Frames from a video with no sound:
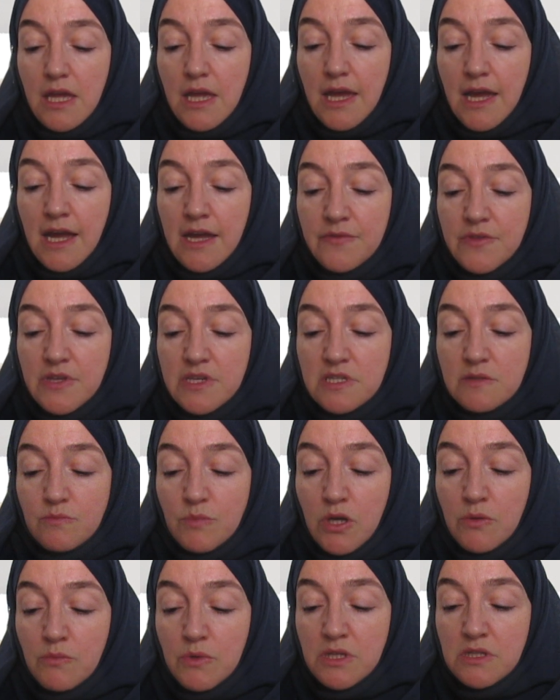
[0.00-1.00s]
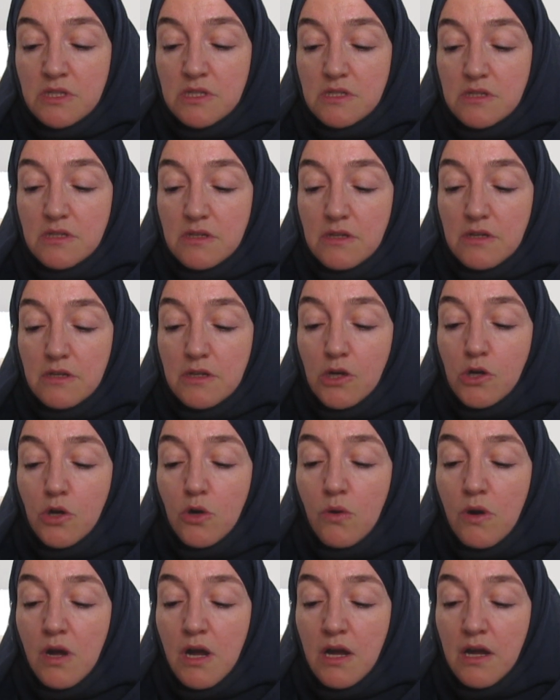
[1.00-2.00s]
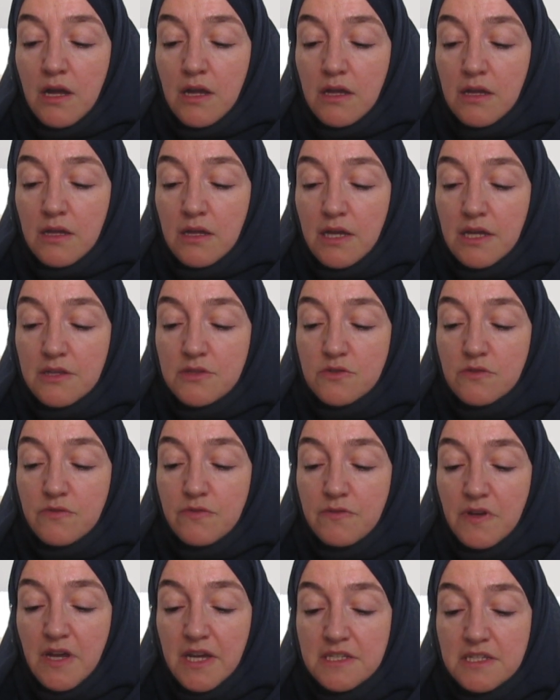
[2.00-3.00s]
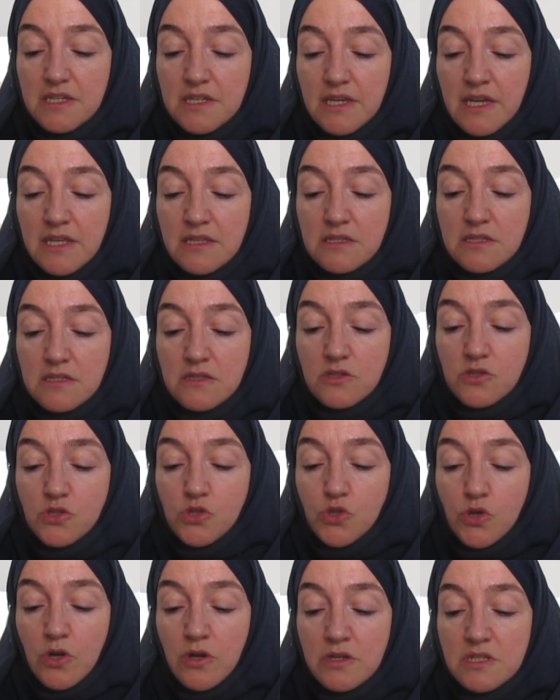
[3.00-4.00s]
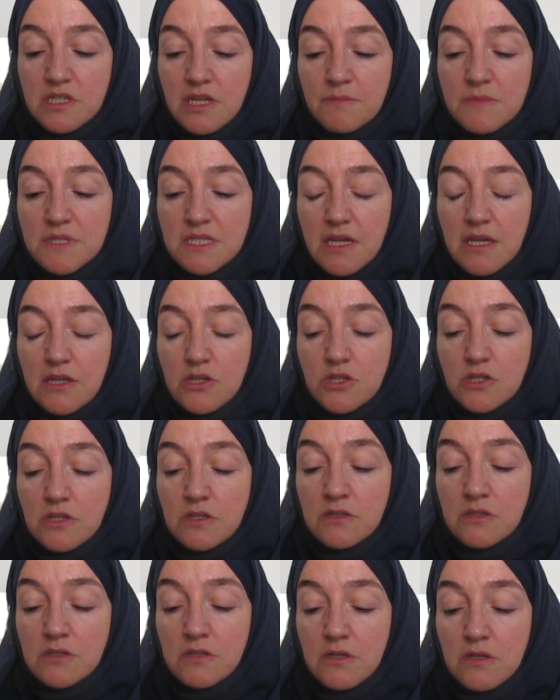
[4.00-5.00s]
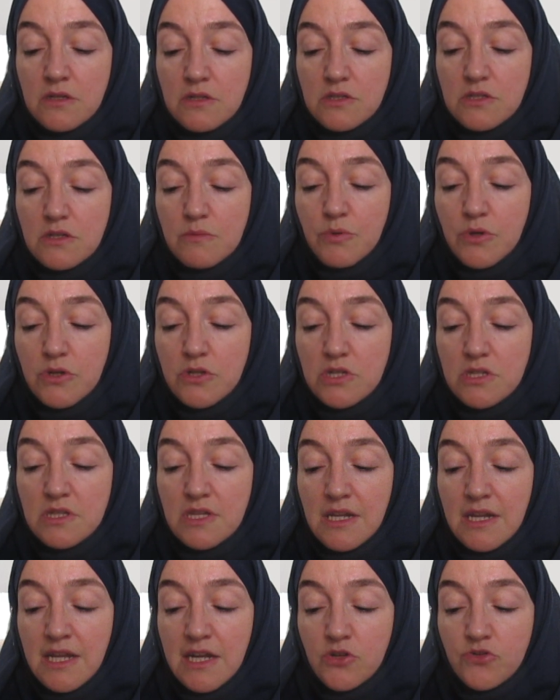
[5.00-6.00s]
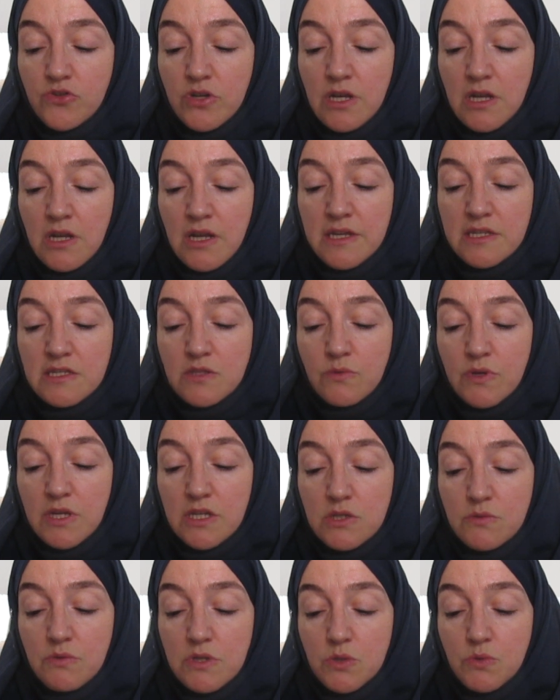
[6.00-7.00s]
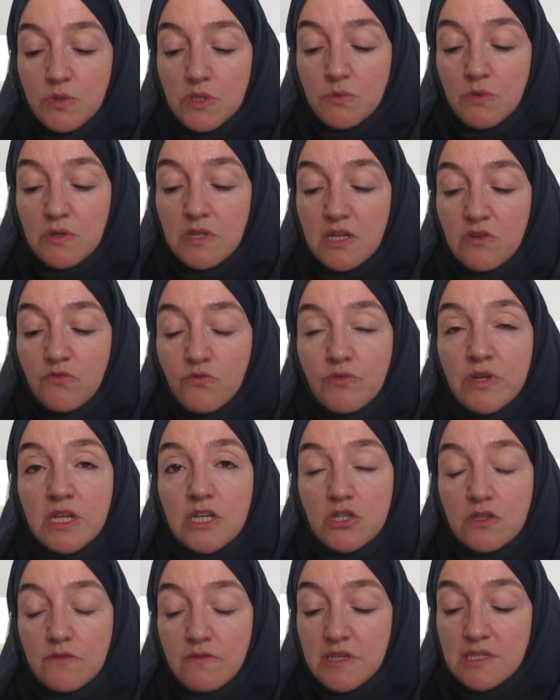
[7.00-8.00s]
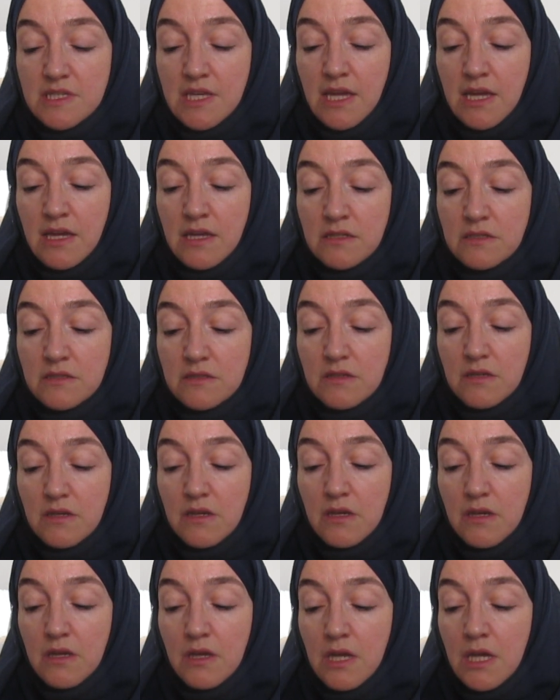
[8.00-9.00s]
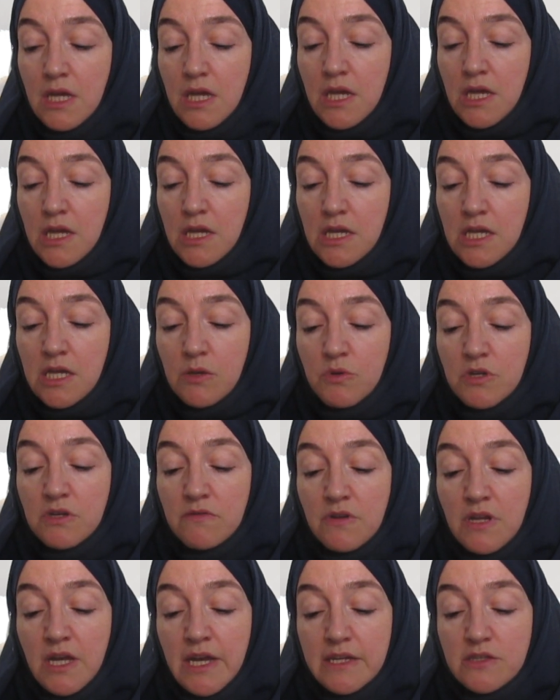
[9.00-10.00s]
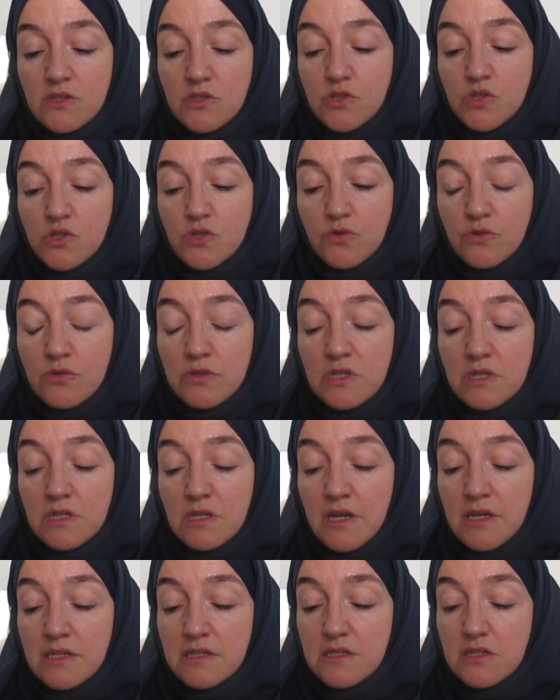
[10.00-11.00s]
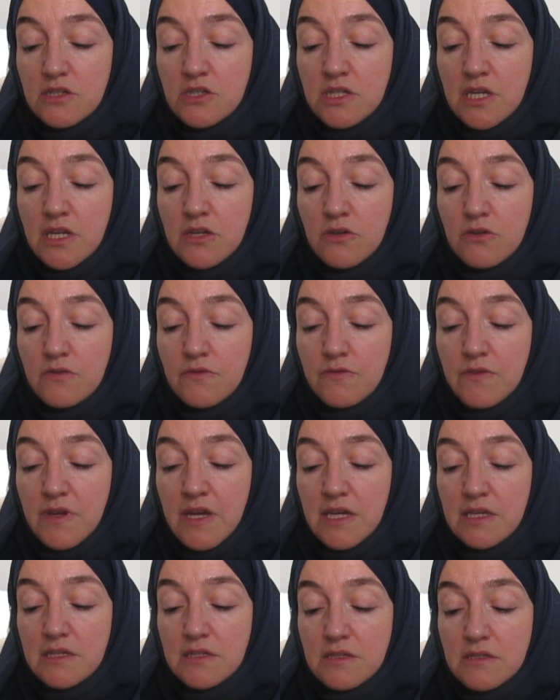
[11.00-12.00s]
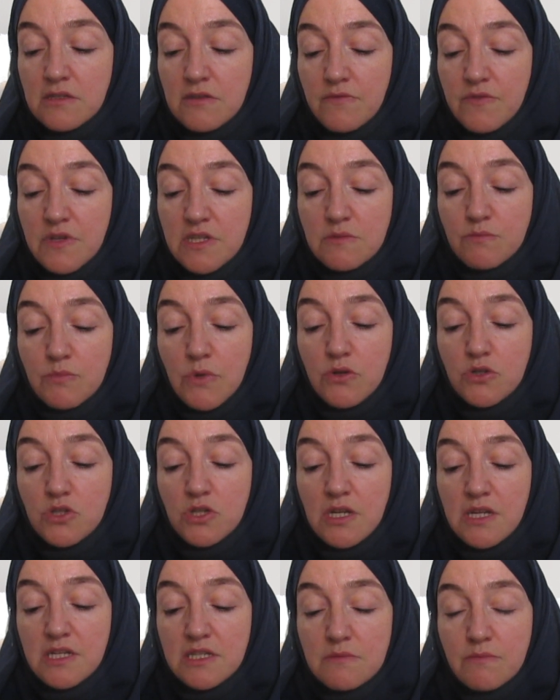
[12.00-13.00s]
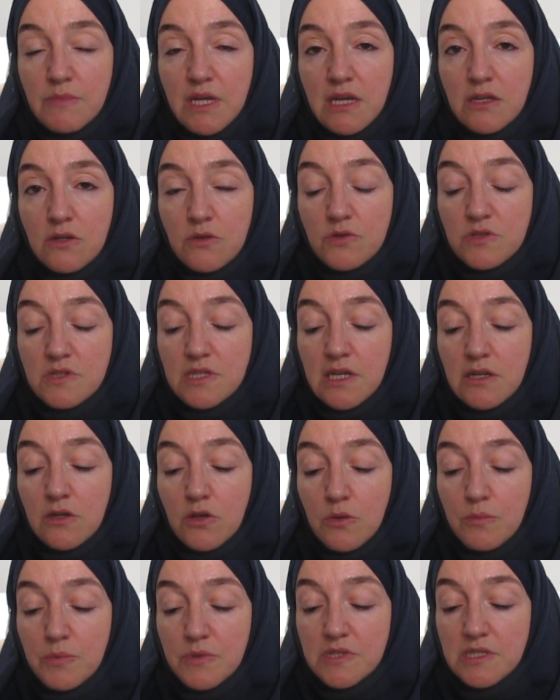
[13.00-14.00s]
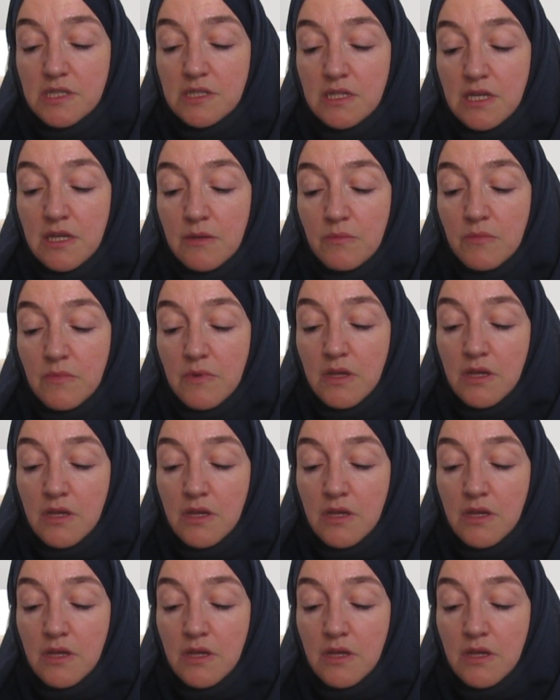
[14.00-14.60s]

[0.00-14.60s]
At this moment, Lacroix had to fight against the strong temptation to push the electric light switch which was within reach of his hand. He would have liked to scrutinize the shadowed face of this motionless man who sat opposite him.